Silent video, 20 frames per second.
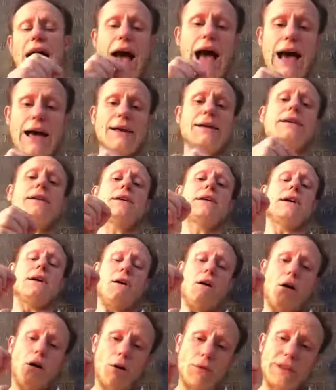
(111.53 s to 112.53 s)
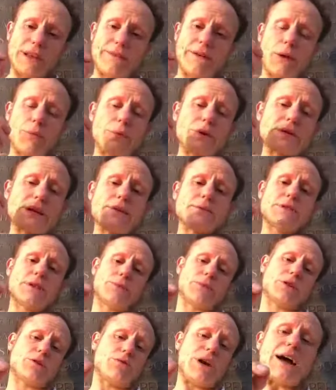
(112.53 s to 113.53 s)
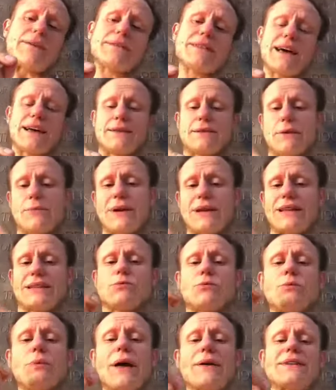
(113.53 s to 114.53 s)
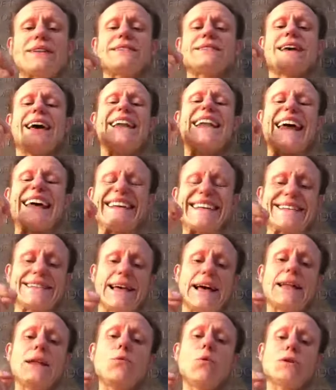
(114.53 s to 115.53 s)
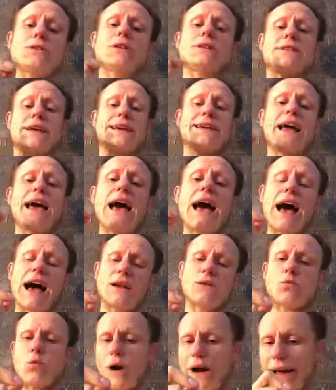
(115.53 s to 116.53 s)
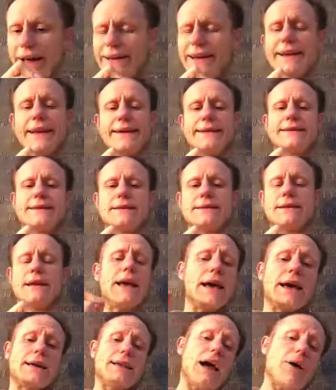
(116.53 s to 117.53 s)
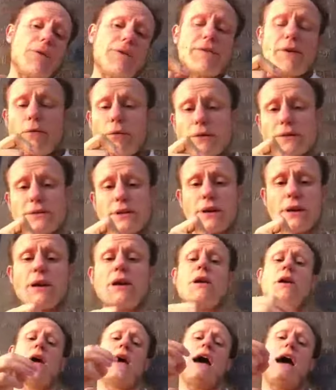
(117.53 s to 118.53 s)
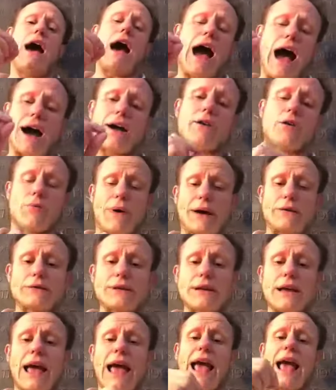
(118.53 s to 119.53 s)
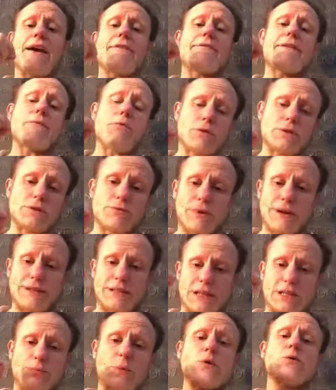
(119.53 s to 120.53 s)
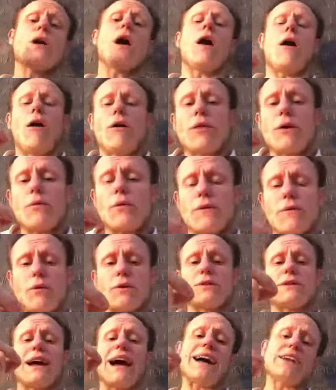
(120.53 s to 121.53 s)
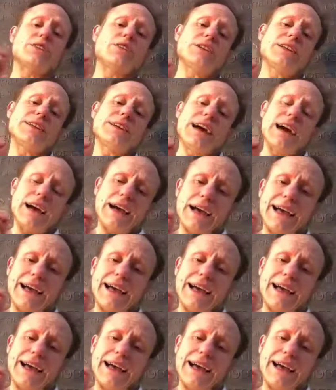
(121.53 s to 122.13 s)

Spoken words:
And all the developers subscribe to that commit list will be able to tell exactly what I did and why I did it. Now, if they want to argue about it, if they want to raise dispute, or if they want to actually